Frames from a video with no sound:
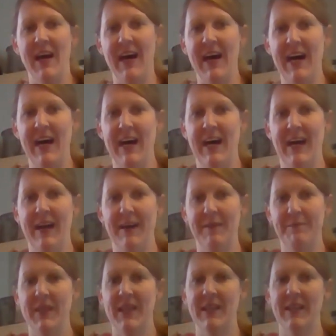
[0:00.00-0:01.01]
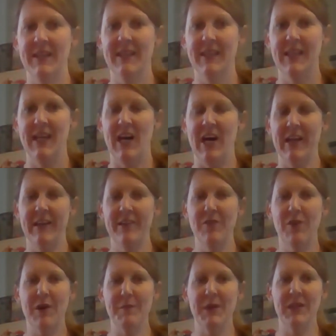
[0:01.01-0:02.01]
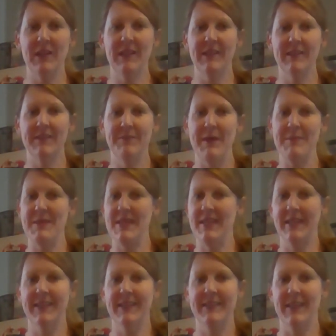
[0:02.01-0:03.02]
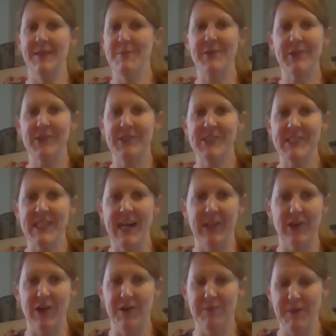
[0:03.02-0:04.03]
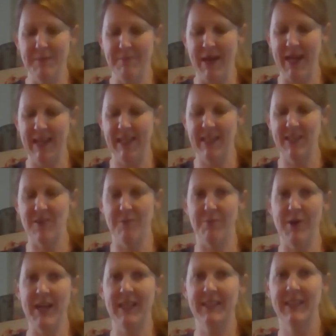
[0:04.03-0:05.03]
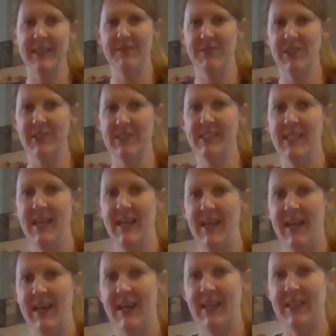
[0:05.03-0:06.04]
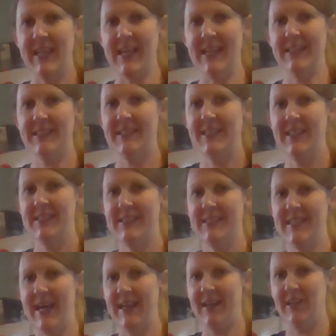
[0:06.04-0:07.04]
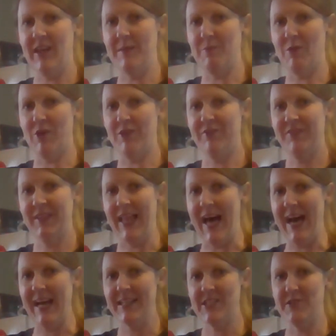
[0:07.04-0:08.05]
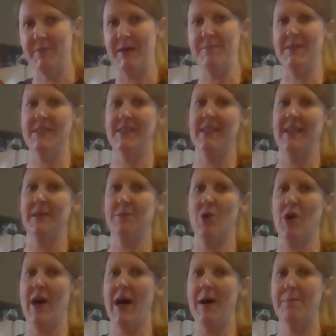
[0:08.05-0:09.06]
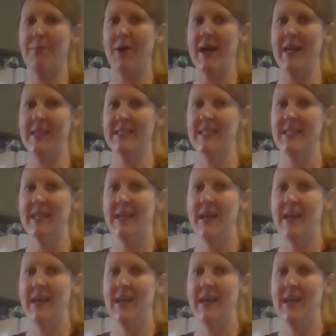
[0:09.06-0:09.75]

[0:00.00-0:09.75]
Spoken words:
On a normal, maybe commuter style urban bike, your brake levers get set a lot more flat. You might be sitting more upright.